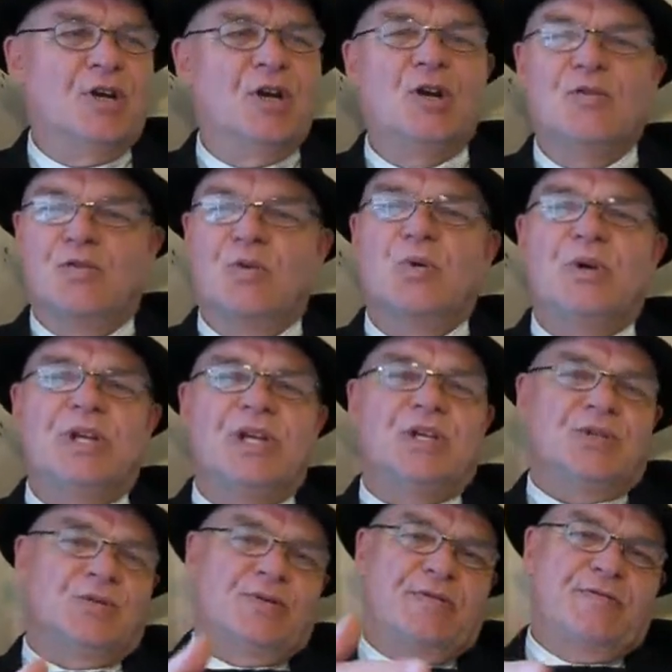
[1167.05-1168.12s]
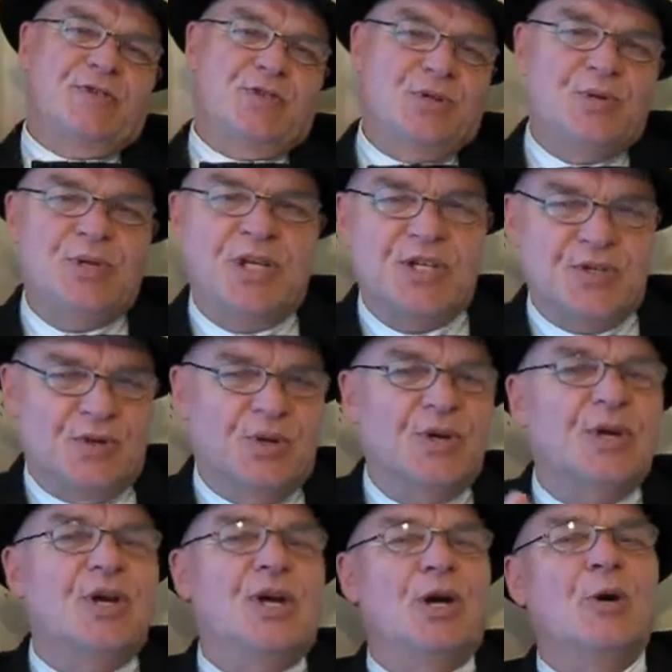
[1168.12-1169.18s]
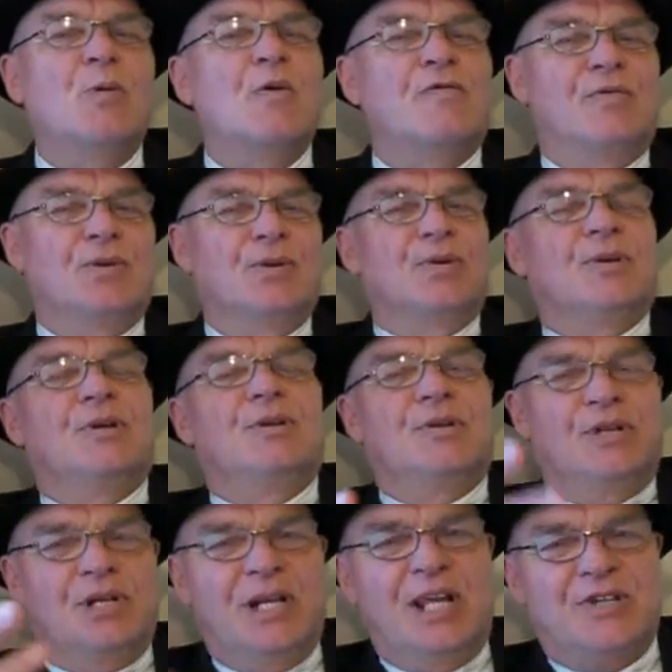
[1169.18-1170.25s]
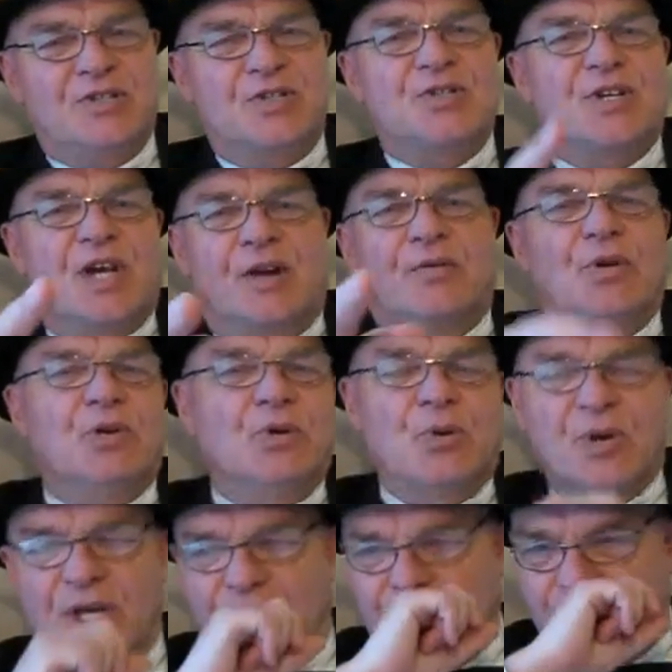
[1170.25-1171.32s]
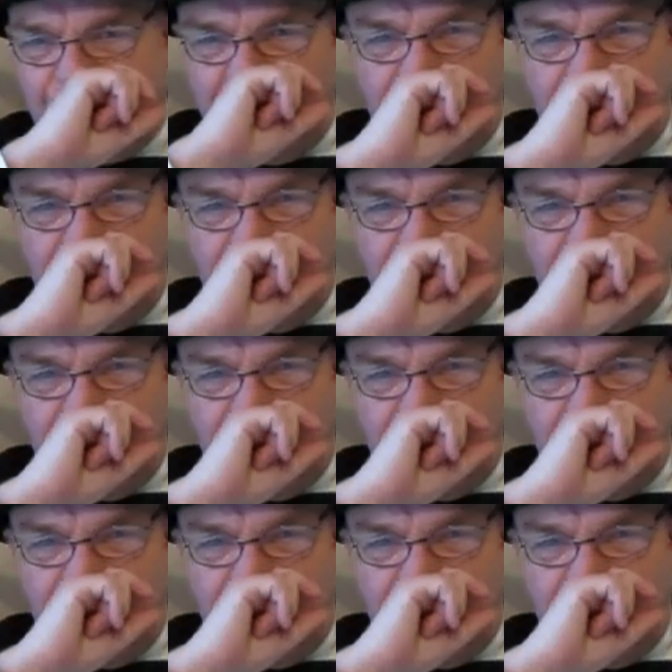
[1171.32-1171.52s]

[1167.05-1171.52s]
4 years, or every 2 years, or how often the elections are in your country.